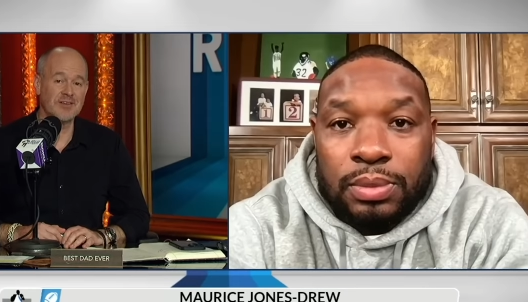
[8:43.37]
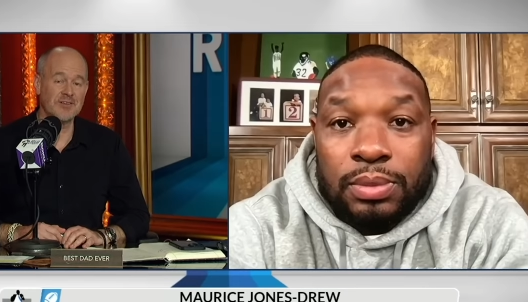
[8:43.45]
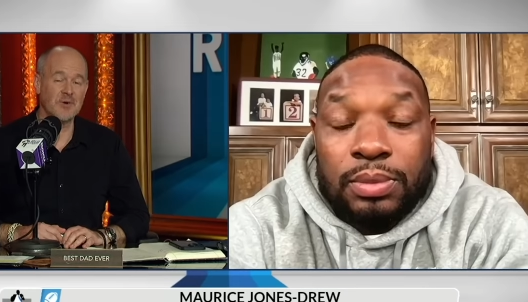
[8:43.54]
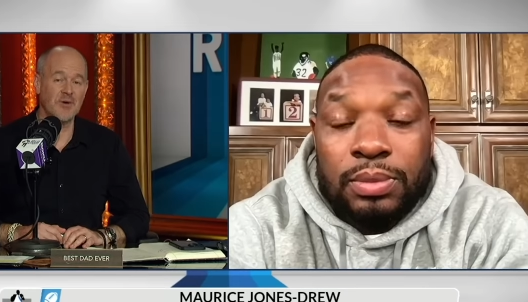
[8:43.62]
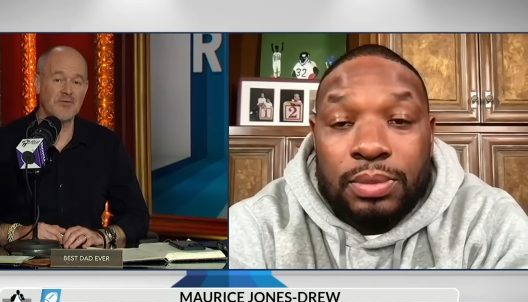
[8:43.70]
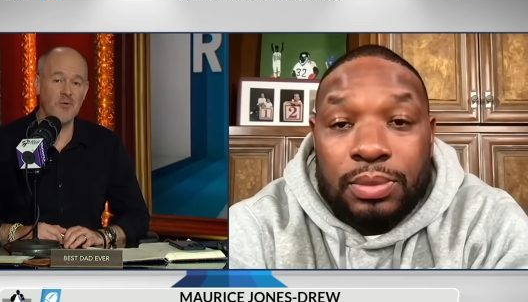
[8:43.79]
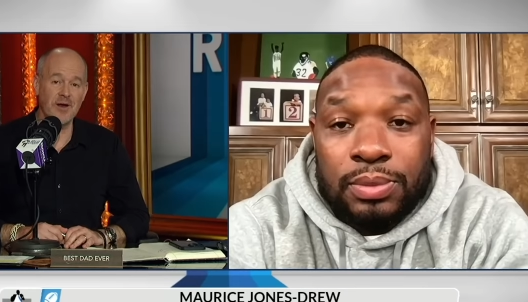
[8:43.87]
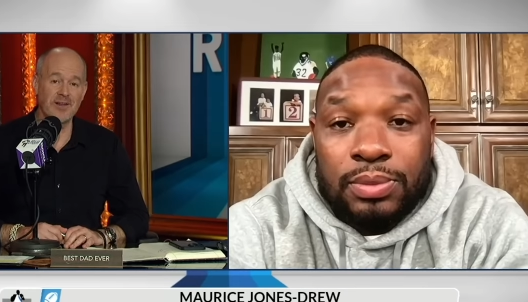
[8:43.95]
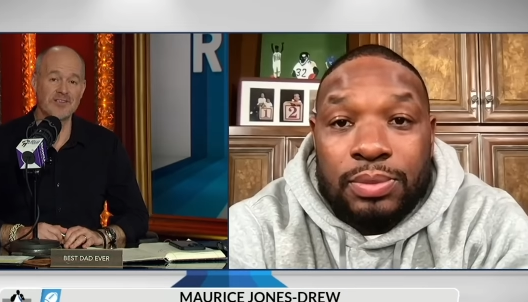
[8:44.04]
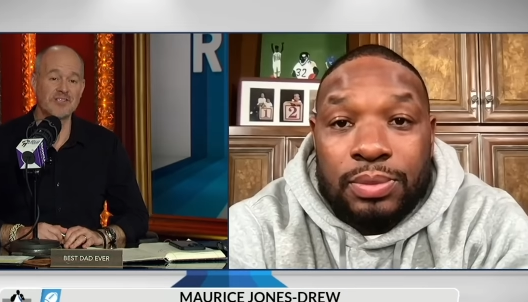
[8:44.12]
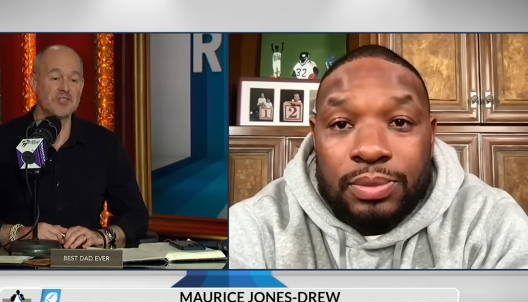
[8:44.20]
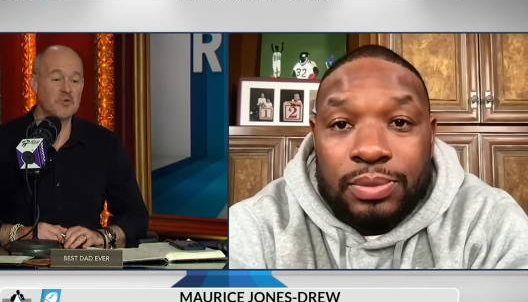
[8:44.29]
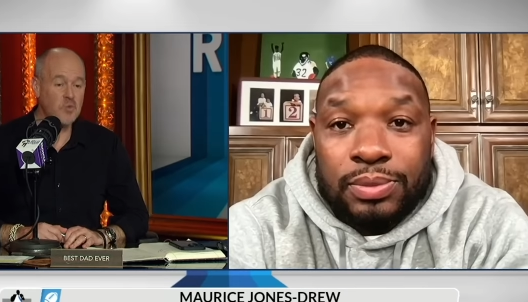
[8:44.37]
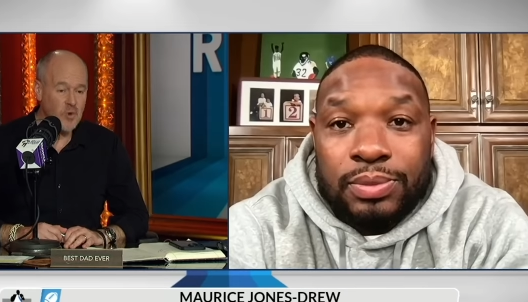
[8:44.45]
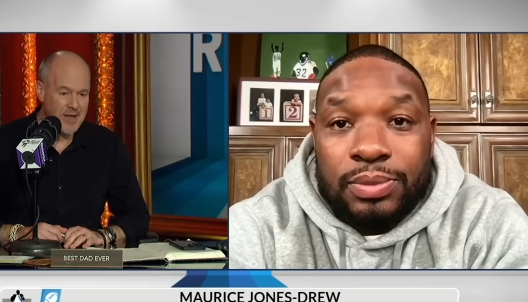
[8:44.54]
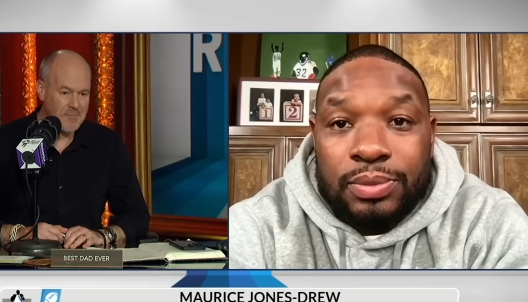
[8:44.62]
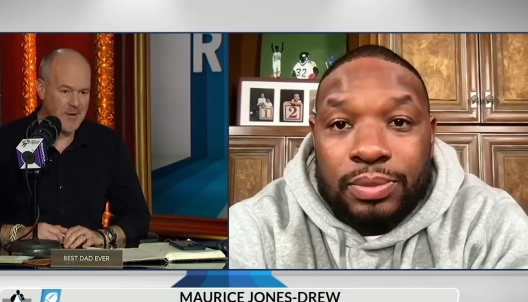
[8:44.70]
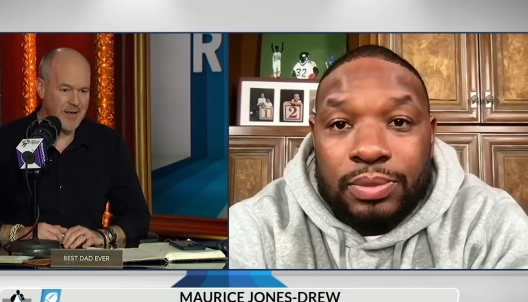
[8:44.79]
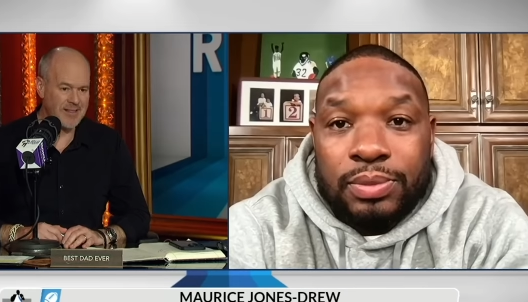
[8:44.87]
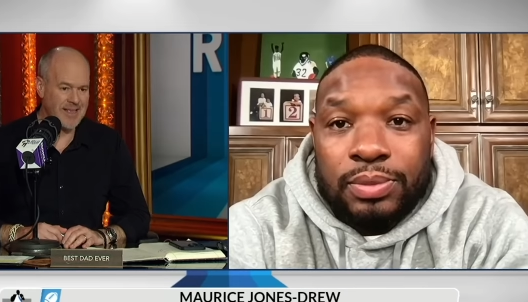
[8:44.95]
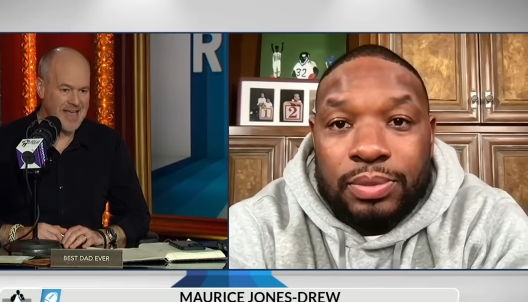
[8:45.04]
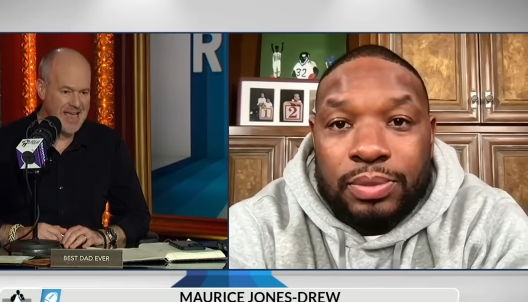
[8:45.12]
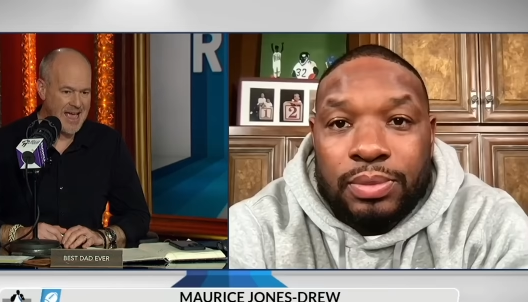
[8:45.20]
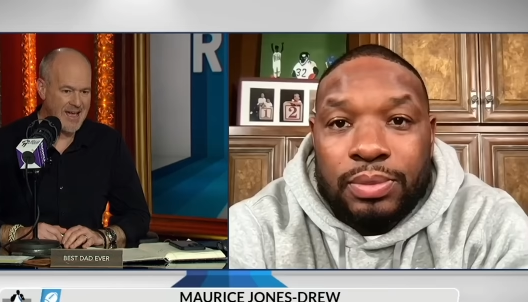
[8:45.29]
Speaker 1: to avoid a sweep at
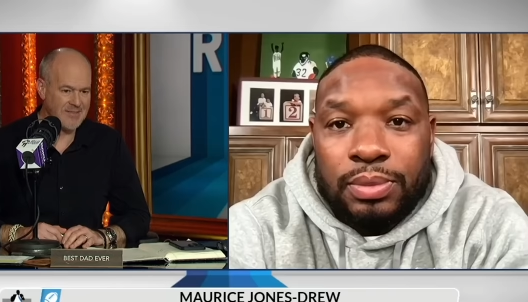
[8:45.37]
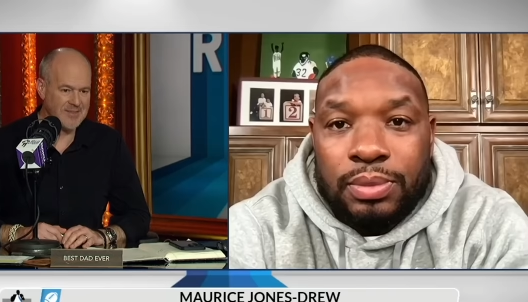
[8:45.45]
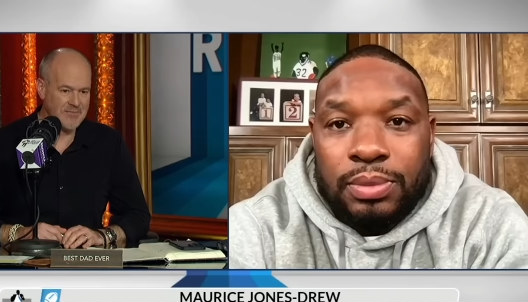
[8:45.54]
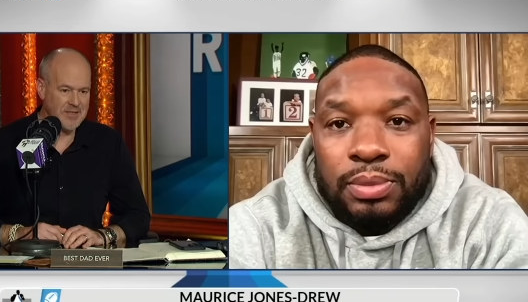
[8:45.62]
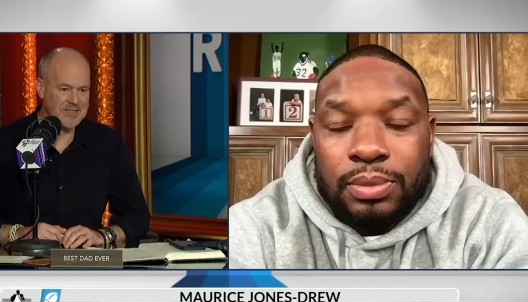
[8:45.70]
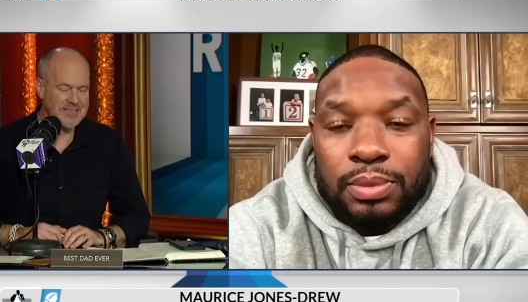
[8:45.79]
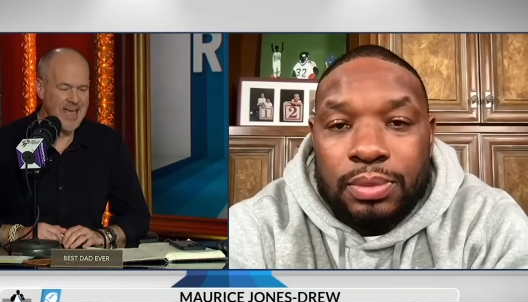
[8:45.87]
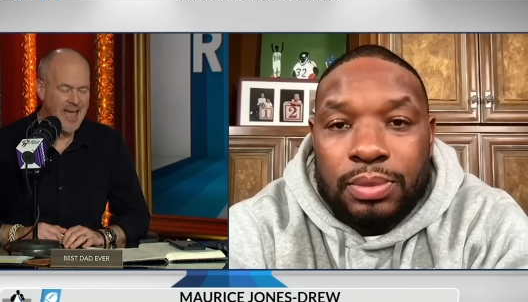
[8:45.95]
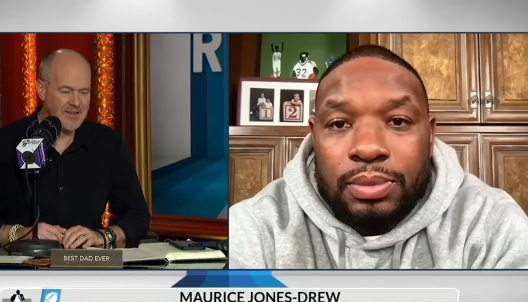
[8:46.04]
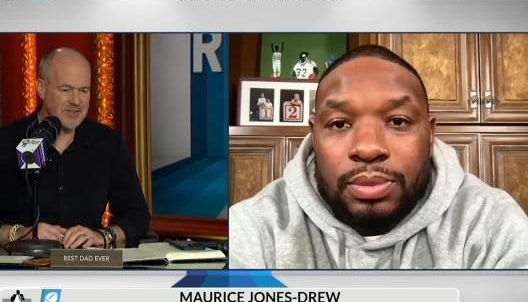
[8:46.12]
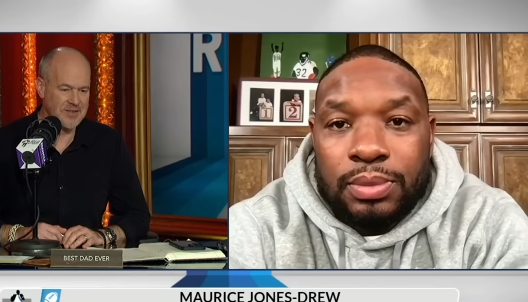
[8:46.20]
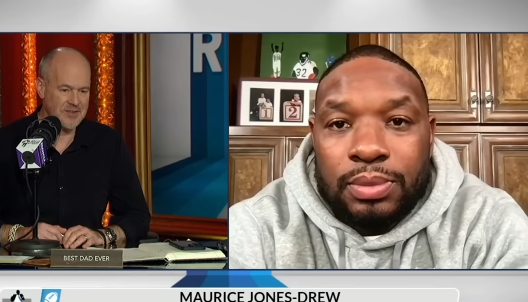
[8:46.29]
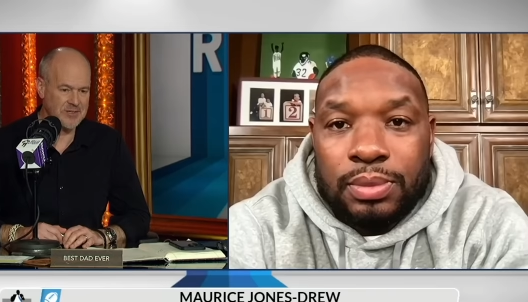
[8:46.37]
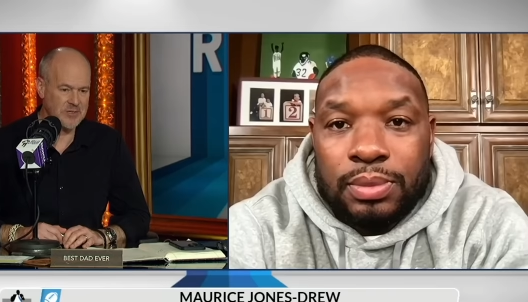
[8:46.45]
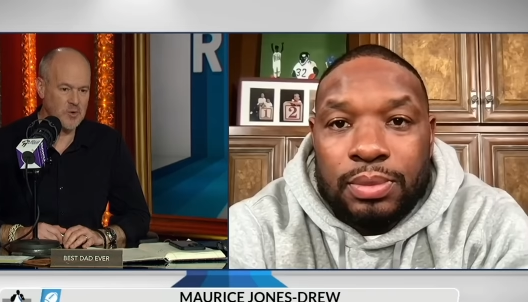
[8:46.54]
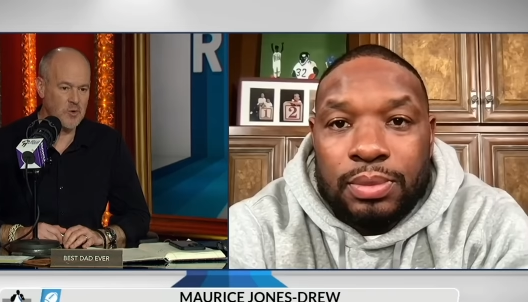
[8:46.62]
the hands of the Texans,